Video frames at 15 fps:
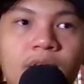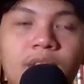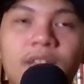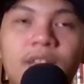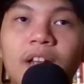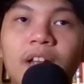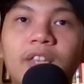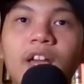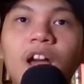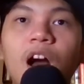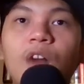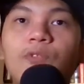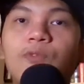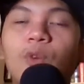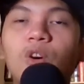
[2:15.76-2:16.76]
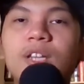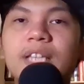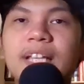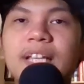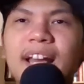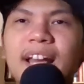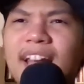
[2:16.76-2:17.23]
that they are
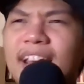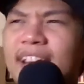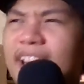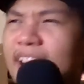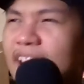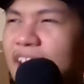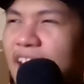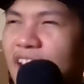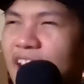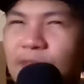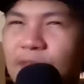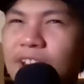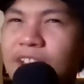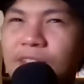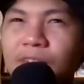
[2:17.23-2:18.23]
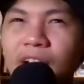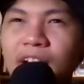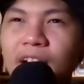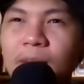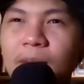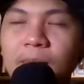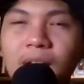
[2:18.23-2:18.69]
49 and 11 if I
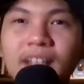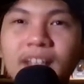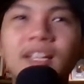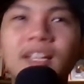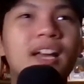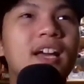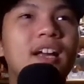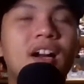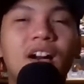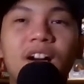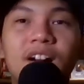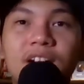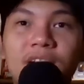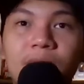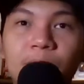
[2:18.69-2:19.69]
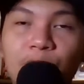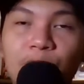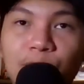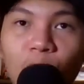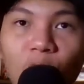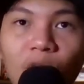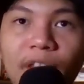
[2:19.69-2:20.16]
am right
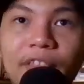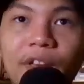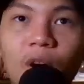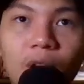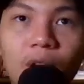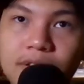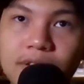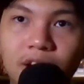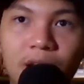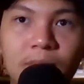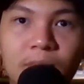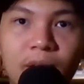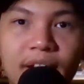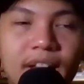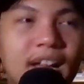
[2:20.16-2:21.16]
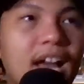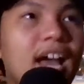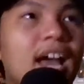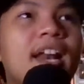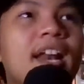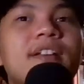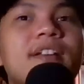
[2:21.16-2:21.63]
before the All-Star break.
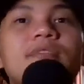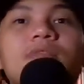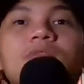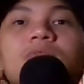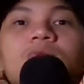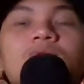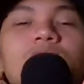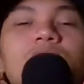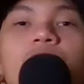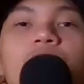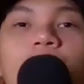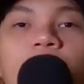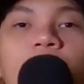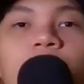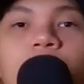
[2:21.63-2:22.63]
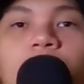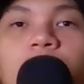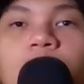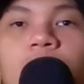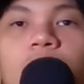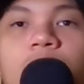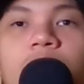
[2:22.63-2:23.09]
And yo,
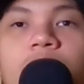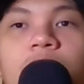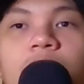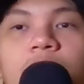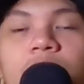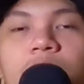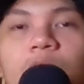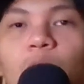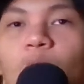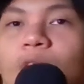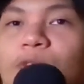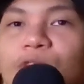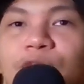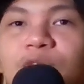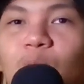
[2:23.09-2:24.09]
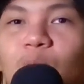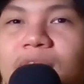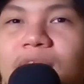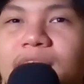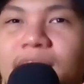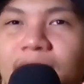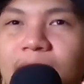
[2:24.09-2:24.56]
they won
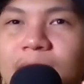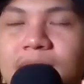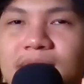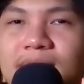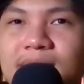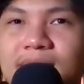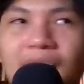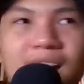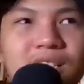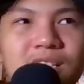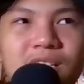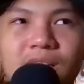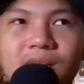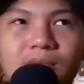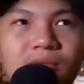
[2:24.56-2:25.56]
51 games last